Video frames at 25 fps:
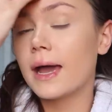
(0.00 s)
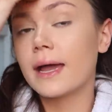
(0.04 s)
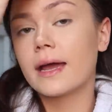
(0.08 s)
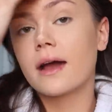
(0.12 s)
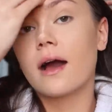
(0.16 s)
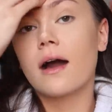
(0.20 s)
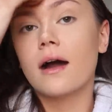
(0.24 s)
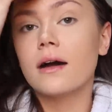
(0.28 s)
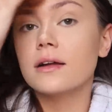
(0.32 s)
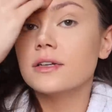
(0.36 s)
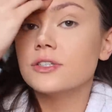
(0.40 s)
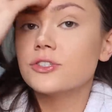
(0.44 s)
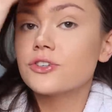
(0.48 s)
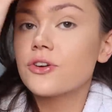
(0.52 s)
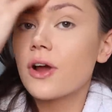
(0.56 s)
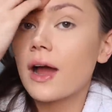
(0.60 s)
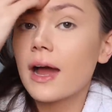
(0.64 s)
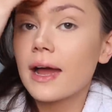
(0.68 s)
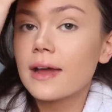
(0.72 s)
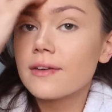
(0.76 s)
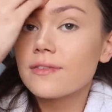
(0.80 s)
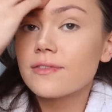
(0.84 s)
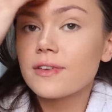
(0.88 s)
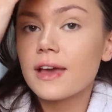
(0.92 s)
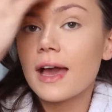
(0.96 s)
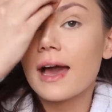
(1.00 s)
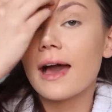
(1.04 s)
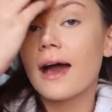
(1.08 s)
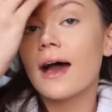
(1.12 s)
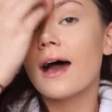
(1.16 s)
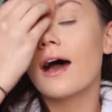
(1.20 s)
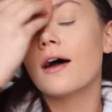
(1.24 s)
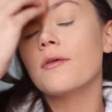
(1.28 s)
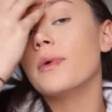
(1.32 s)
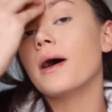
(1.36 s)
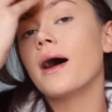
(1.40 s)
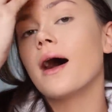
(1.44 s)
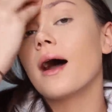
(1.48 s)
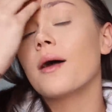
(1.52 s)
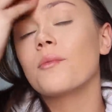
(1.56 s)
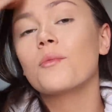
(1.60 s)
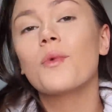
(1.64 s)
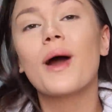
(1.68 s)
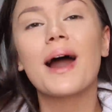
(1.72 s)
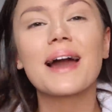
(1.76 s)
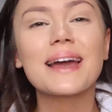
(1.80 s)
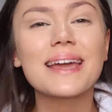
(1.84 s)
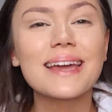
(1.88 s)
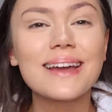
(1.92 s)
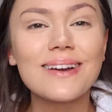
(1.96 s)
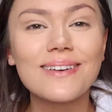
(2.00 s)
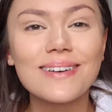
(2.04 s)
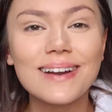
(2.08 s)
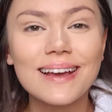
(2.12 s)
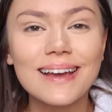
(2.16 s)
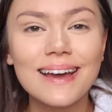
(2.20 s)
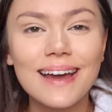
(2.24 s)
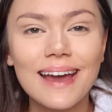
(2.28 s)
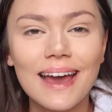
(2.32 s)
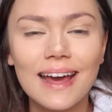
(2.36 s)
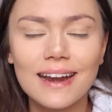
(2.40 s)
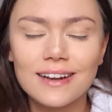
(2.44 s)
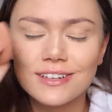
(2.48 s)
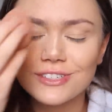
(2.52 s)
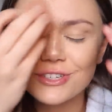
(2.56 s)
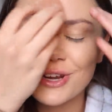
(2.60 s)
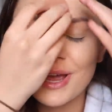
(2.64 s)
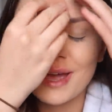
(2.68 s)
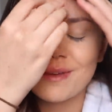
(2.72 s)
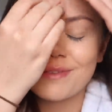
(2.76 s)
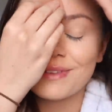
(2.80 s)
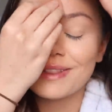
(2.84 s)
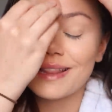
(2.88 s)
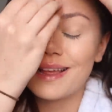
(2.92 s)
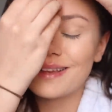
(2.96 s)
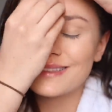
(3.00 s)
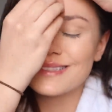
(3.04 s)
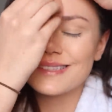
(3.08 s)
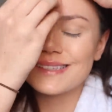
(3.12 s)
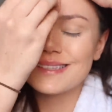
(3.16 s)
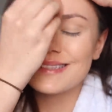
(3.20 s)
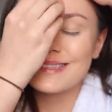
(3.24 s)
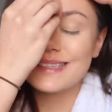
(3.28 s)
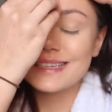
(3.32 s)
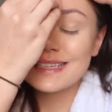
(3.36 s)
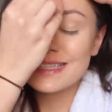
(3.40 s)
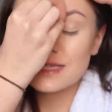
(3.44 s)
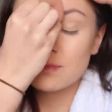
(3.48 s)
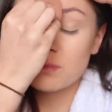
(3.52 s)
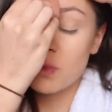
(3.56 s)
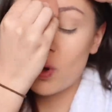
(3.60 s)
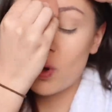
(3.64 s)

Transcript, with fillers: I can't drive yet, but I'm working on it. I had a driving lesson this